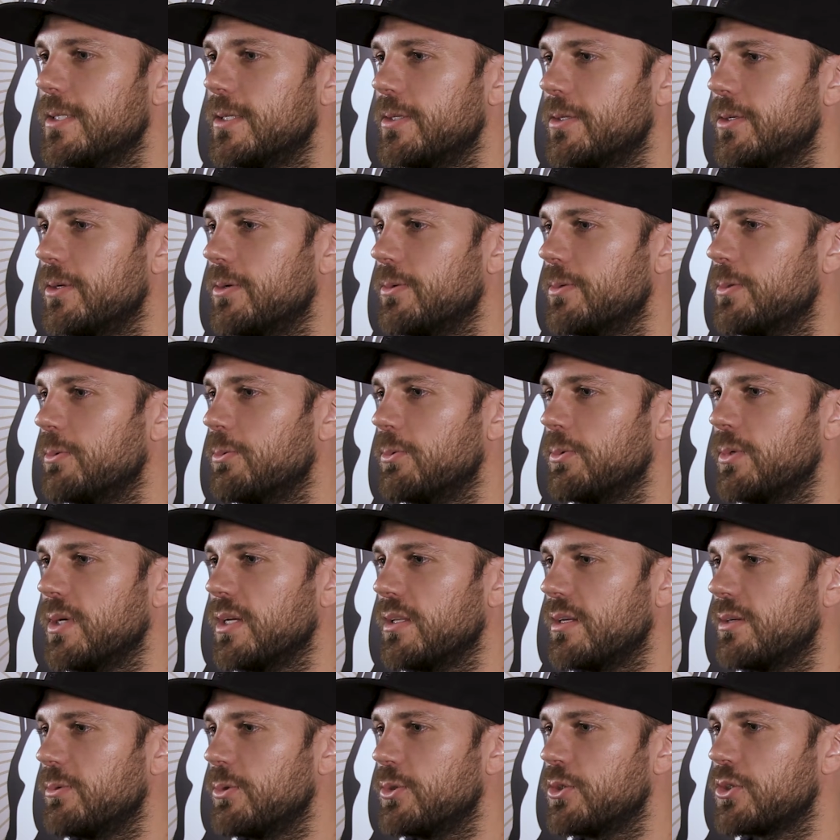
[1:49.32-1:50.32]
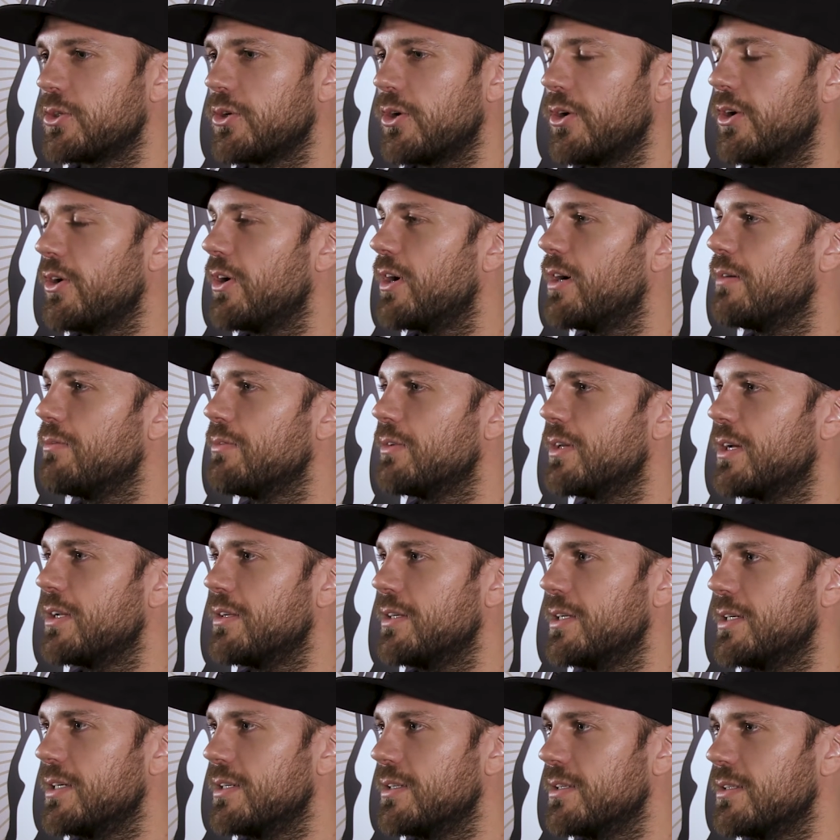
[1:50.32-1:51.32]
you know, I think we started off
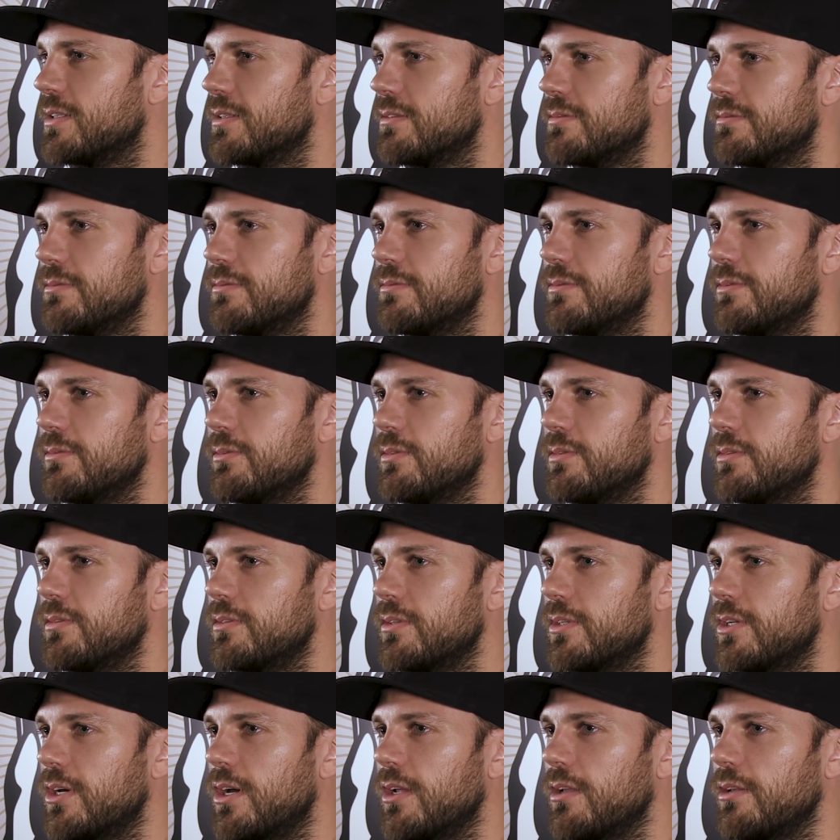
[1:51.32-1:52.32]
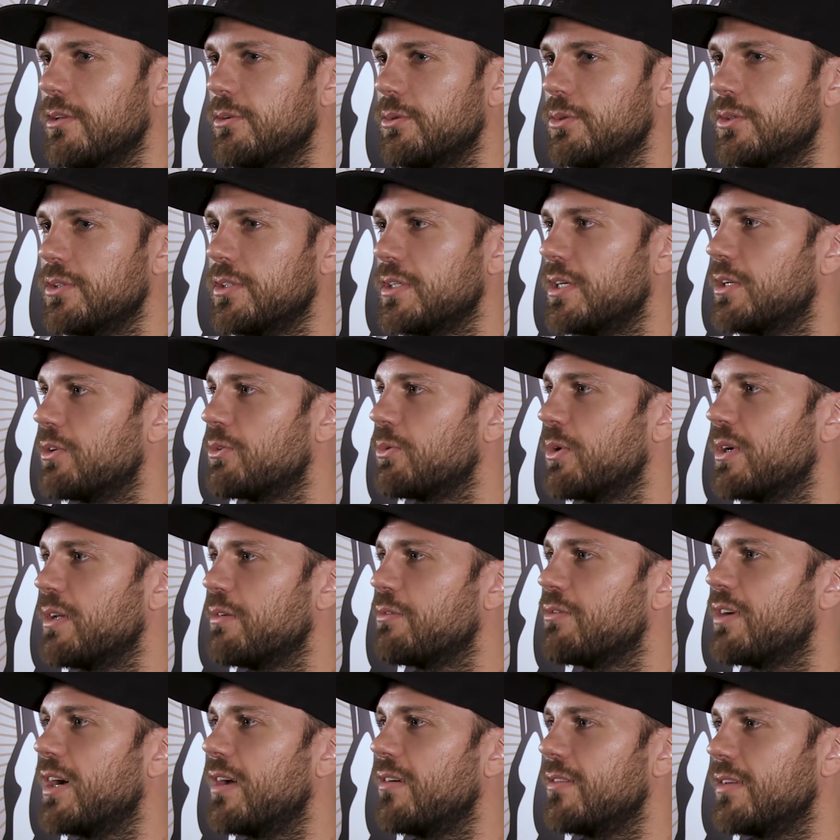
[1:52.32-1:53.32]
that year and not losing in
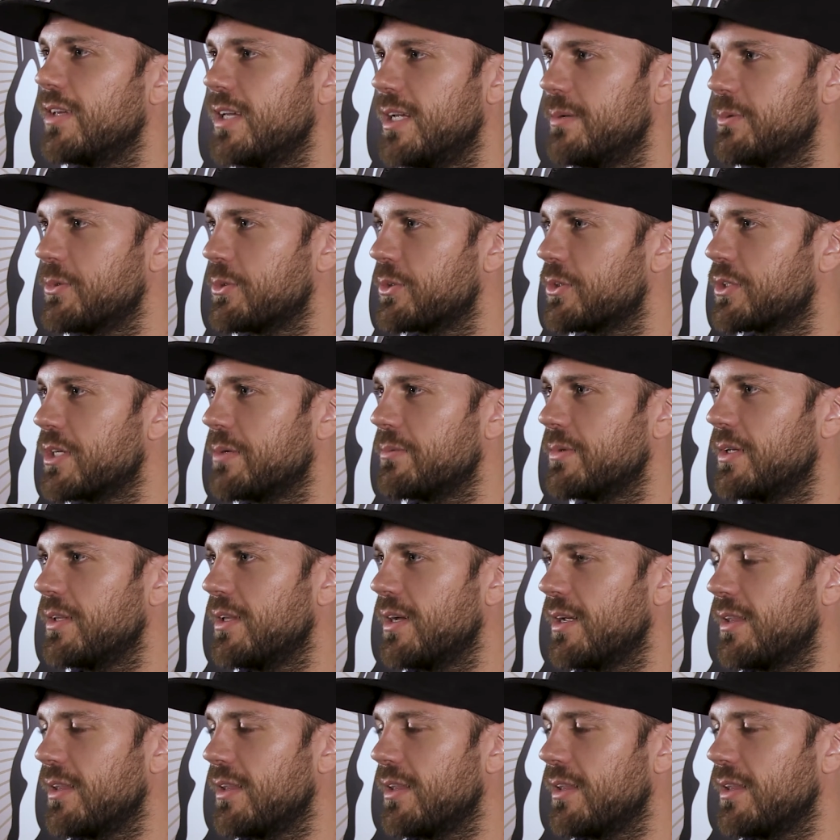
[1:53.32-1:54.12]
25 games or something